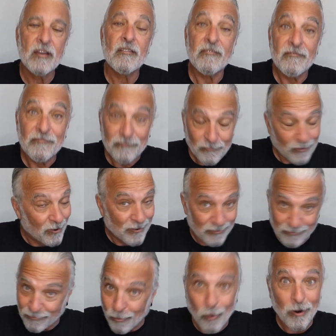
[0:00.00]

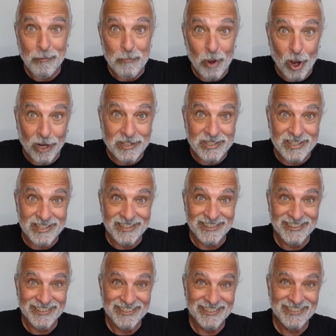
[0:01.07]
4
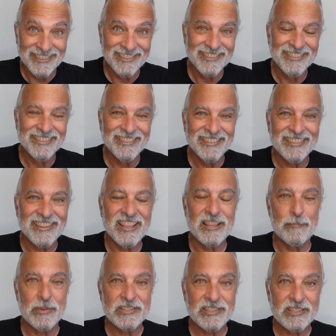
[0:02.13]
books in
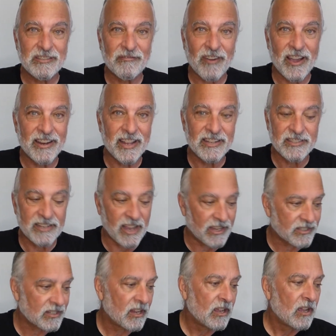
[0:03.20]
the business and finance
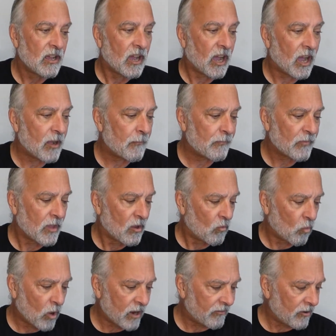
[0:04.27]
test.
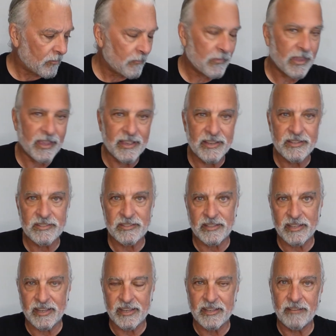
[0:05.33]
One of them is
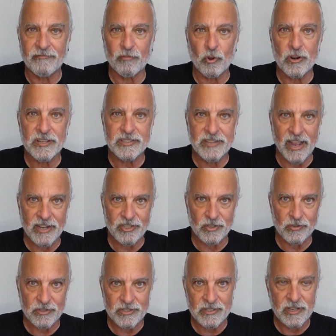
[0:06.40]
the Florida
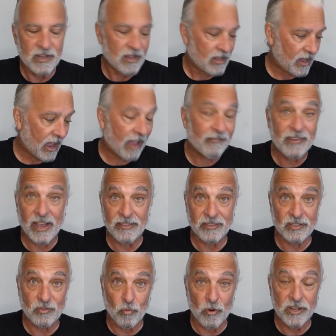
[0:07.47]
statutes. I've got
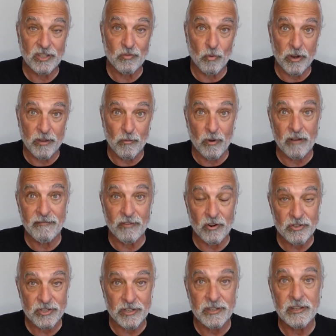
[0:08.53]
the 2021
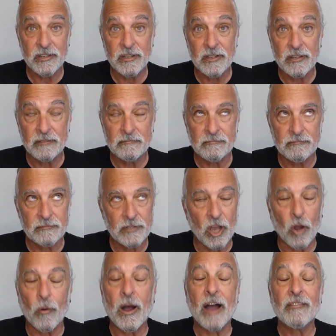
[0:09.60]
version.
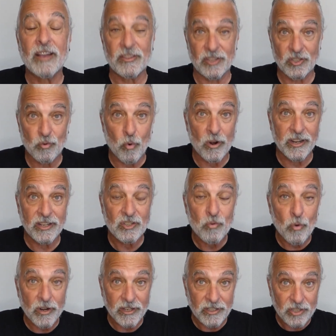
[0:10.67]
No, I've got the
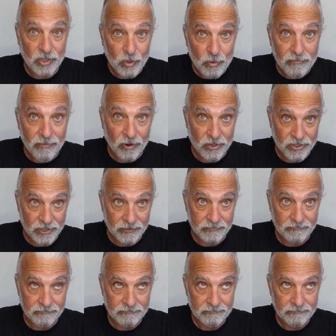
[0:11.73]
2022 version.